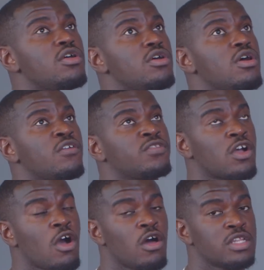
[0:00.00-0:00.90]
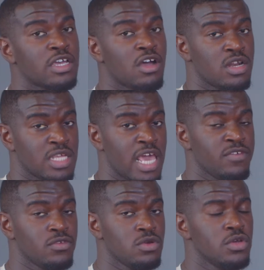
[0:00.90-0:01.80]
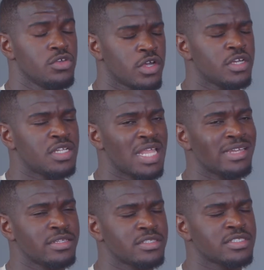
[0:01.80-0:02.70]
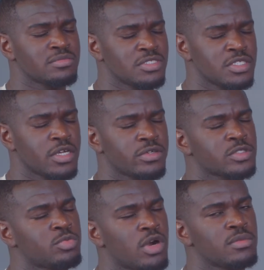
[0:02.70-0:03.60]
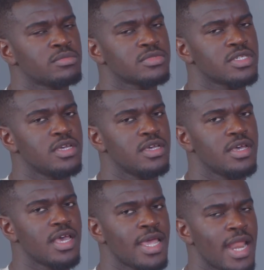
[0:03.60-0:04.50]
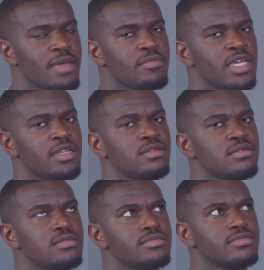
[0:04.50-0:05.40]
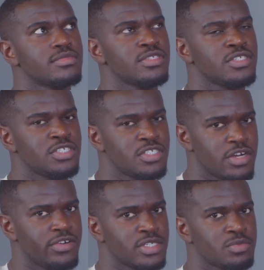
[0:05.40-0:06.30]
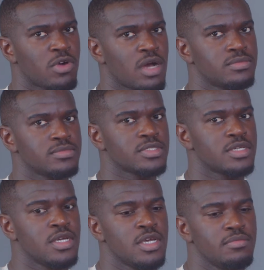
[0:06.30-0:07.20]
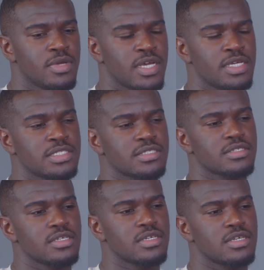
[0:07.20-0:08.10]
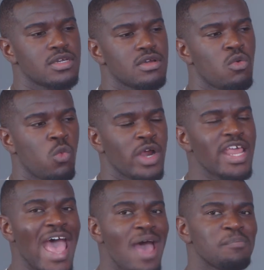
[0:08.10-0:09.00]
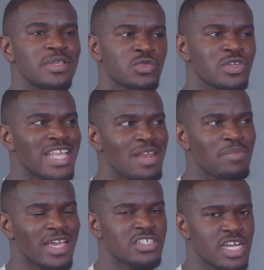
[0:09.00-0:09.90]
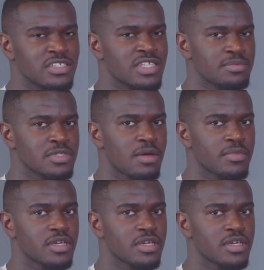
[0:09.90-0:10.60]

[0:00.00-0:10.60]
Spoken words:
of the calling God gave you, you're going to land into some serious problems. And I mean serious problems. Because what happens when that paycheck stops coming?